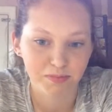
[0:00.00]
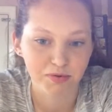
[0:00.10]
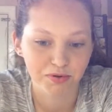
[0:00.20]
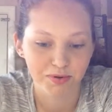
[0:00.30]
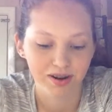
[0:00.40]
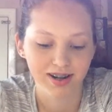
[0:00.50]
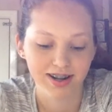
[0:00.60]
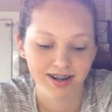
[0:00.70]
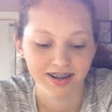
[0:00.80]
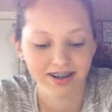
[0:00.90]
bought what I
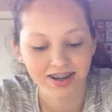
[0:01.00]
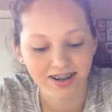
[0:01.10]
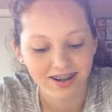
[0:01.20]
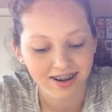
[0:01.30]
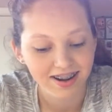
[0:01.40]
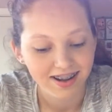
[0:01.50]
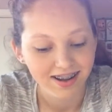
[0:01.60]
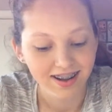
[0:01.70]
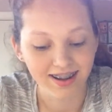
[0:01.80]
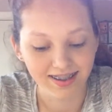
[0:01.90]
needed,
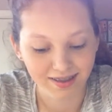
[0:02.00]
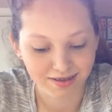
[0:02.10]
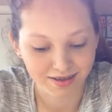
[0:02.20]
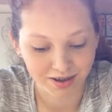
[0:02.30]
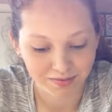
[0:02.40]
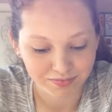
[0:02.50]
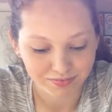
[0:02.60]
and that's it.